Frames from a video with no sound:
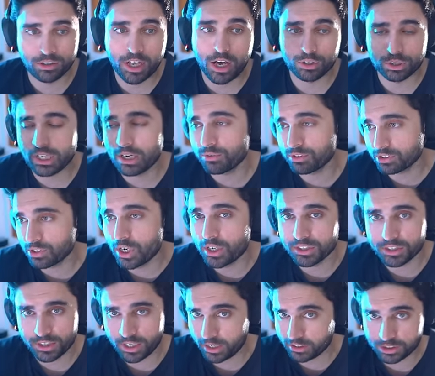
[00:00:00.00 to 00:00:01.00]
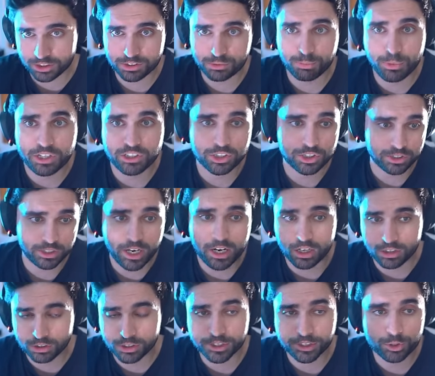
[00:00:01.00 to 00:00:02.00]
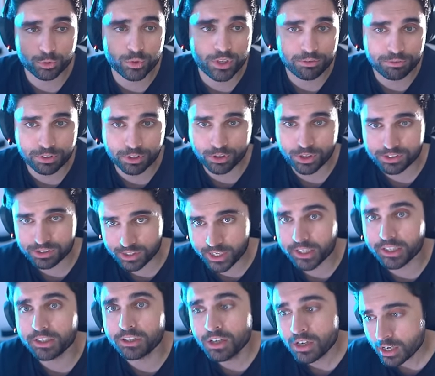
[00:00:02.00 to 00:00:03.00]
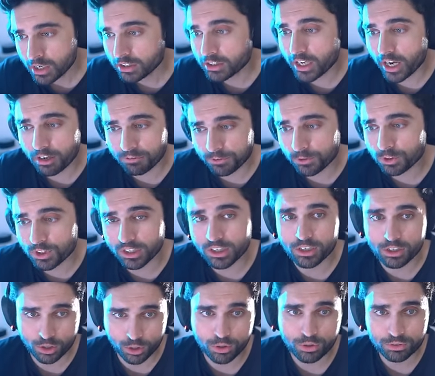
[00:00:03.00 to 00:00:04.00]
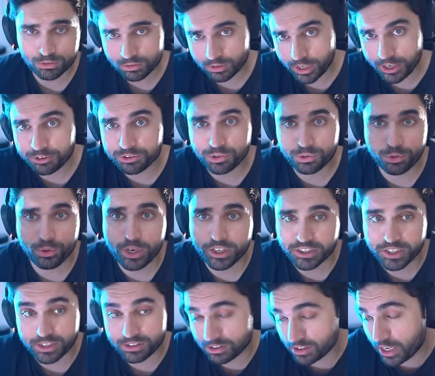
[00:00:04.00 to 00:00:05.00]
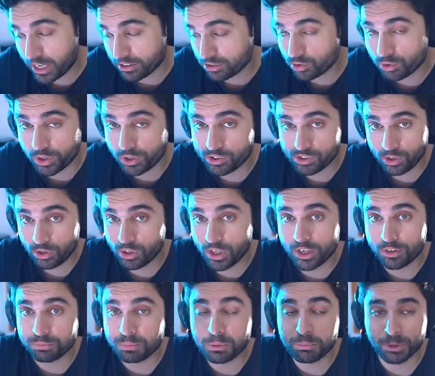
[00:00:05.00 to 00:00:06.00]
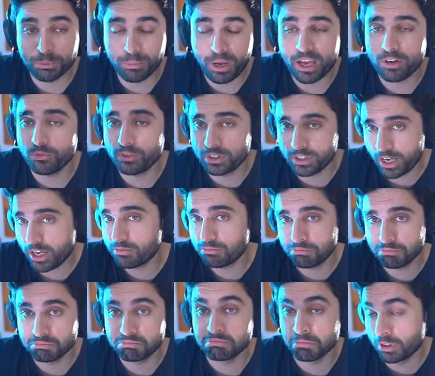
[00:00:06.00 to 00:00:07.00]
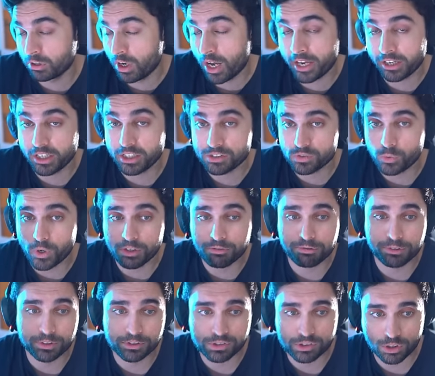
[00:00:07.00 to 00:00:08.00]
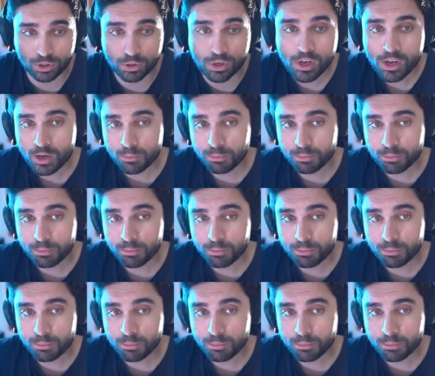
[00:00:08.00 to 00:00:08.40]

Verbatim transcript: now that I was on it, I just mentioned that. I'll link you that video in a second. Yeah, if you didn't know, now you know, I guess. Yeah, so there's a whole lot of people mad with that. I guess rightfully so,